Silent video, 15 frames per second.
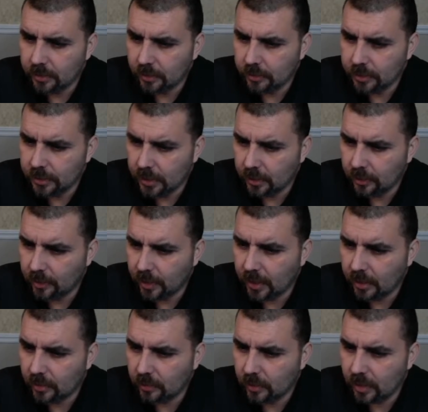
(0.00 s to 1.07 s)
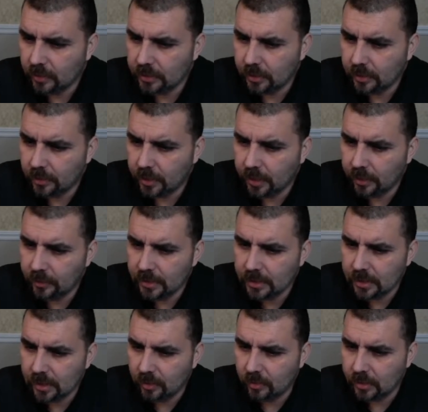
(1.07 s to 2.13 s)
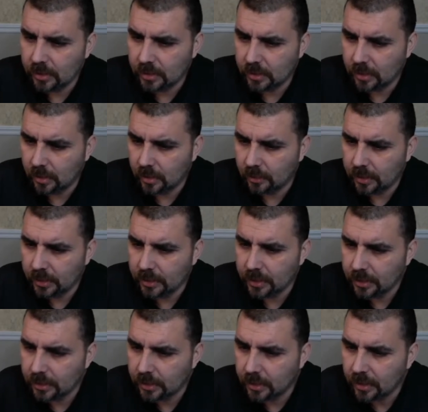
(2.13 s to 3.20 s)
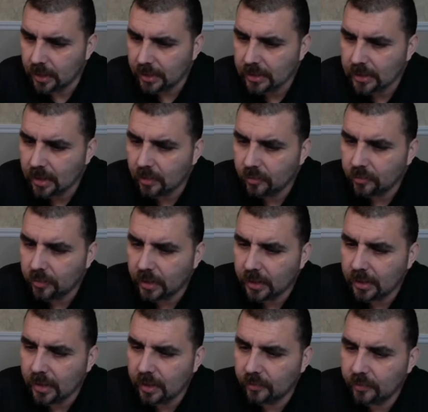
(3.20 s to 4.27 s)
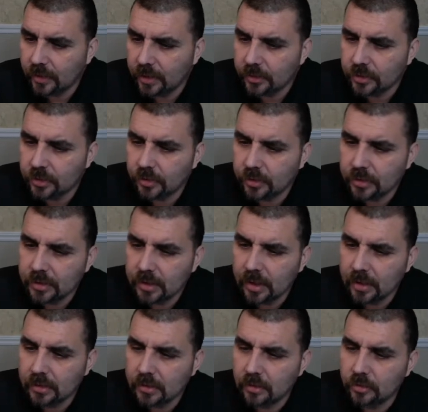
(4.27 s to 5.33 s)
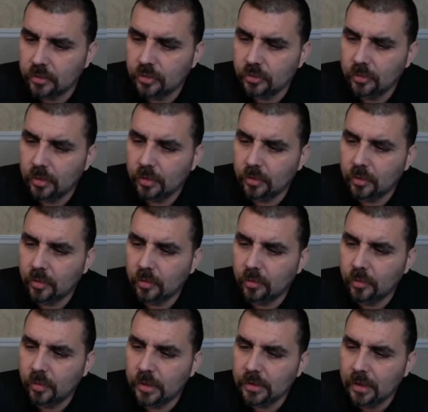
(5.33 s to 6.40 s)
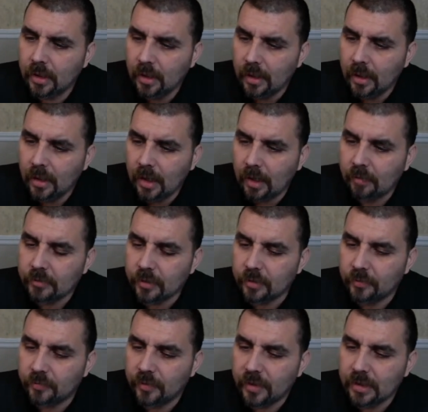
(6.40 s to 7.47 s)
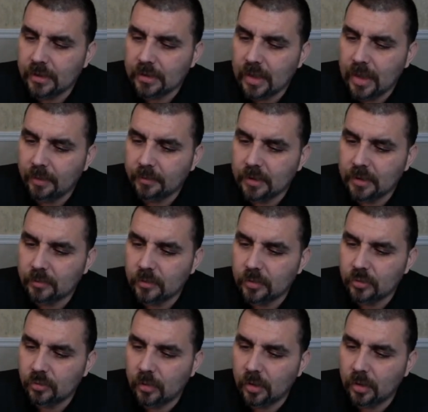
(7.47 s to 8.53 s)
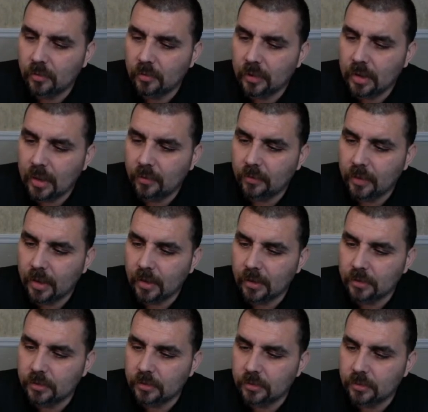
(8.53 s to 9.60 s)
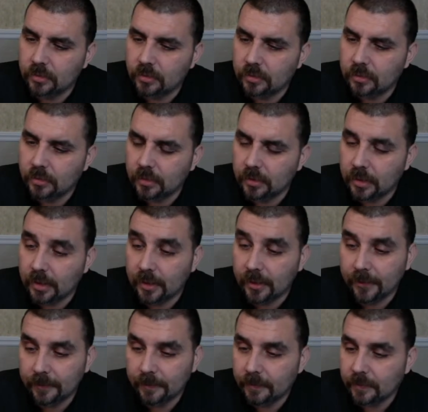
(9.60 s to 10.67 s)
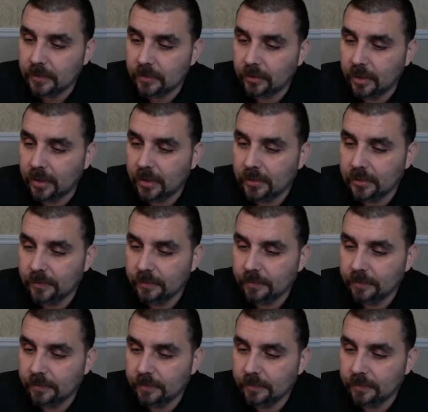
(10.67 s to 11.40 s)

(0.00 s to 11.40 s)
G. Greyhound, Whitetail Greyhound, we said was EJG. That same fucking heifer that turned states on two other homeboys after the feds slapped him with 12. Coward ass dude. Yeah, it's crazy.